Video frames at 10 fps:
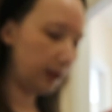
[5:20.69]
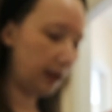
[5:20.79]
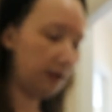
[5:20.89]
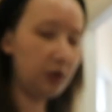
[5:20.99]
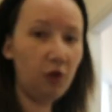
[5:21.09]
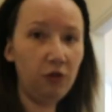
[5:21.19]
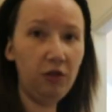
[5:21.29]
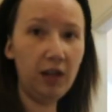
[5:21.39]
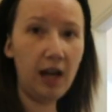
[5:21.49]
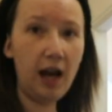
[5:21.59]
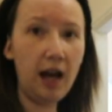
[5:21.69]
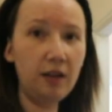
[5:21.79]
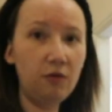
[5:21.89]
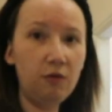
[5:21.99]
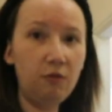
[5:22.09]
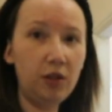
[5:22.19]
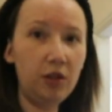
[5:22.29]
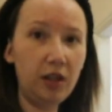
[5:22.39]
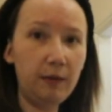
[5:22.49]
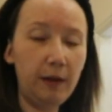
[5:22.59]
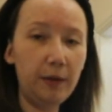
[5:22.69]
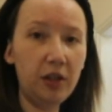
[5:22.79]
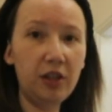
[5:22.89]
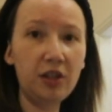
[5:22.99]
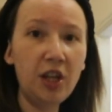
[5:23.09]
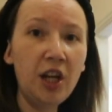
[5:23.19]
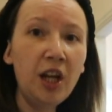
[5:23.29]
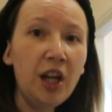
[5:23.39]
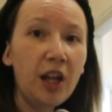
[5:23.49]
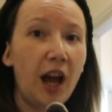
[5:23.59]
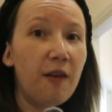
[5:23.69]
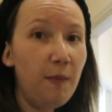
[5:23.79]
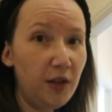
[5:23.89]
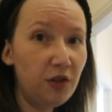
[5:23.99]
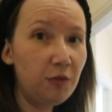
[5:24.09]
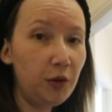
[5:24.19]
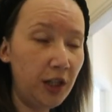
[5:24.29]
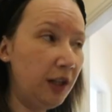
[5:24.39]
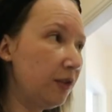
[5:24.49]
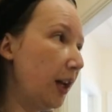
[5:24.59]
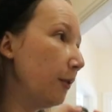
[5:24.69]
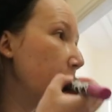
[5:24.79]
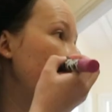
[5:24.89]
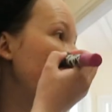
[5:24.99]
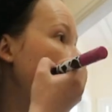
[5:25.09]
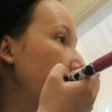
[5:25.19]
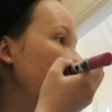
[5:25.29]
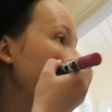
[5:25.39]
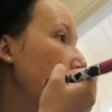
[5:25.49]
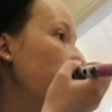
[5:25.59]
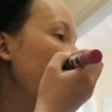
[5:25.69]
If you don't know who they are, I don't know what you're talking about, because I've mentioned them plenty of times on this channel.